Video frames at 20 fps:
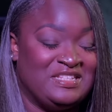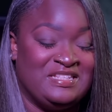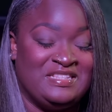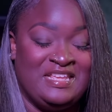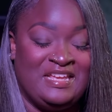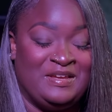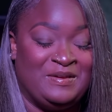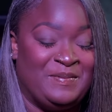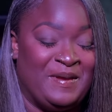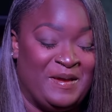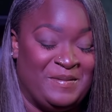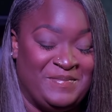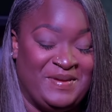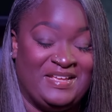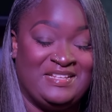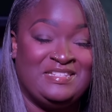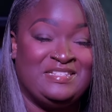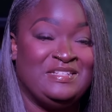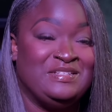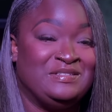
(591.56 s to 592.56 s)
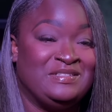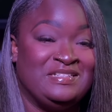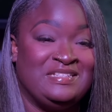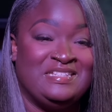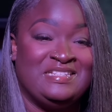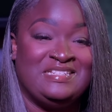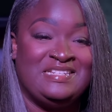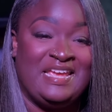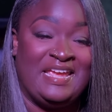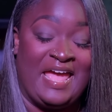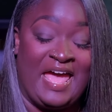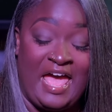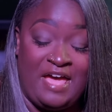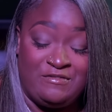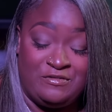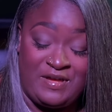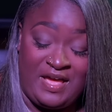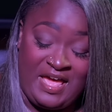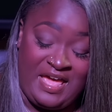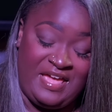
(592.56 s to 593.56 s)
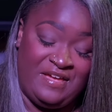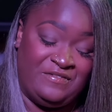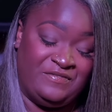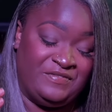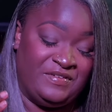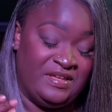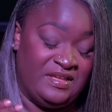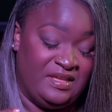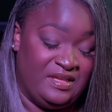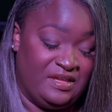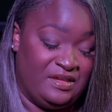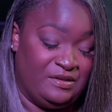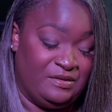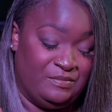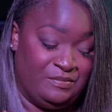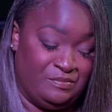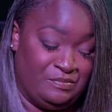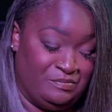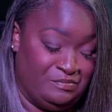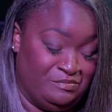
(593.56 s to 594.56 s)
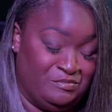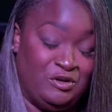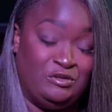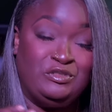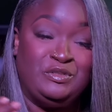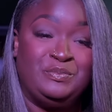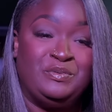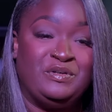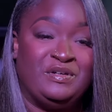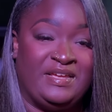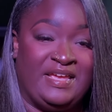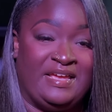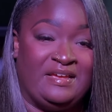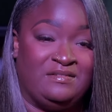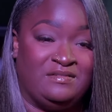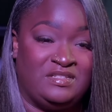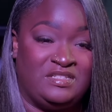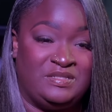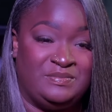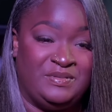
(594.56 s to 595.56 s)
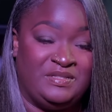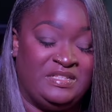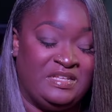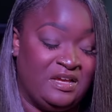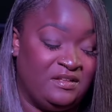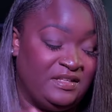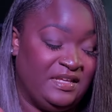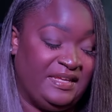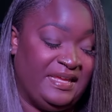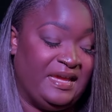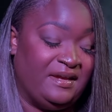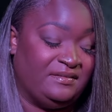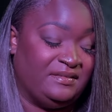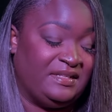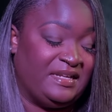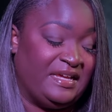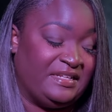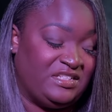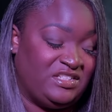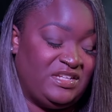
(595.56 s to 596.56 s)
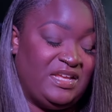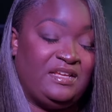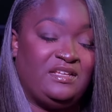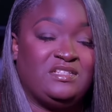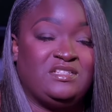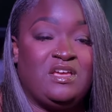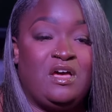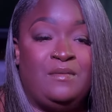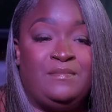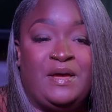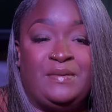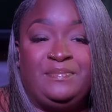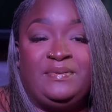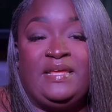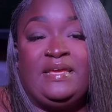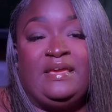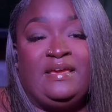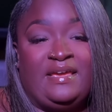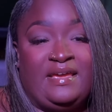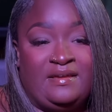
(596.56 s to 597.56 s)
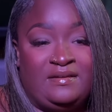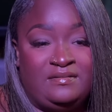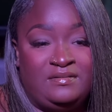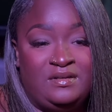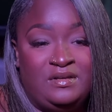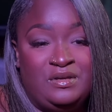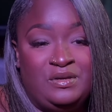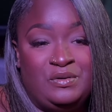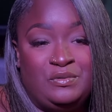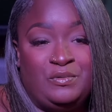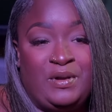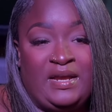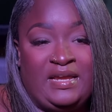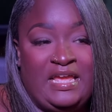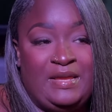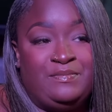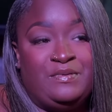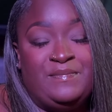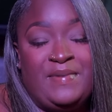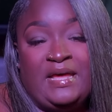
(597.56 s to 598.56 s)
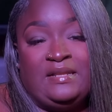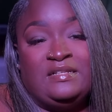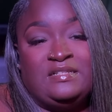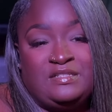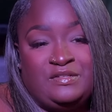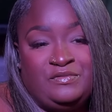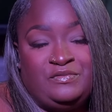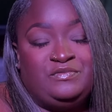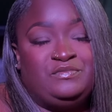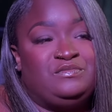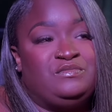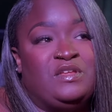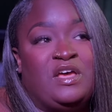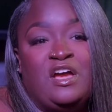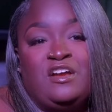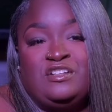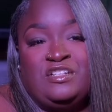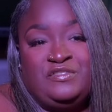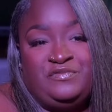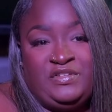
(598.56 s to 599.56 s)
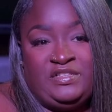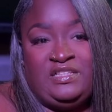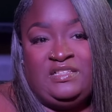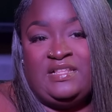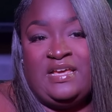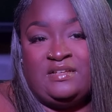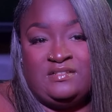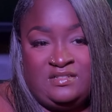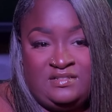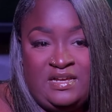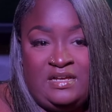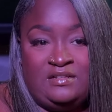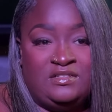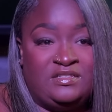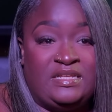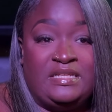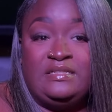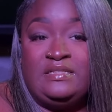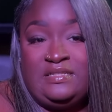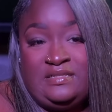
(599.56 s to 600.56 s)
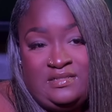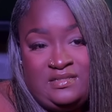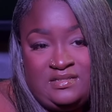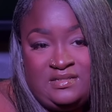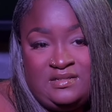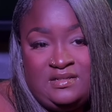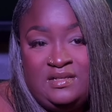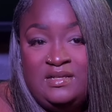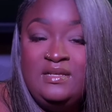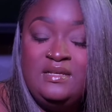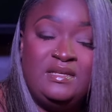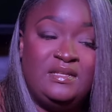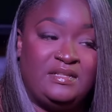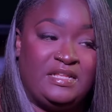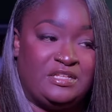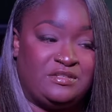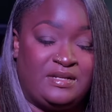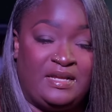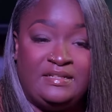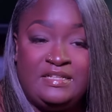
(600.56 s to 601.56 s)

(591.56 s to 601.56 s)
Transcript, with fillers: the thing about me. I still to this day, I have, I have multiple accounts, but the only account that I check is called my play account, where I keep a balance of one hundred fifty thousand dollars at least. That's what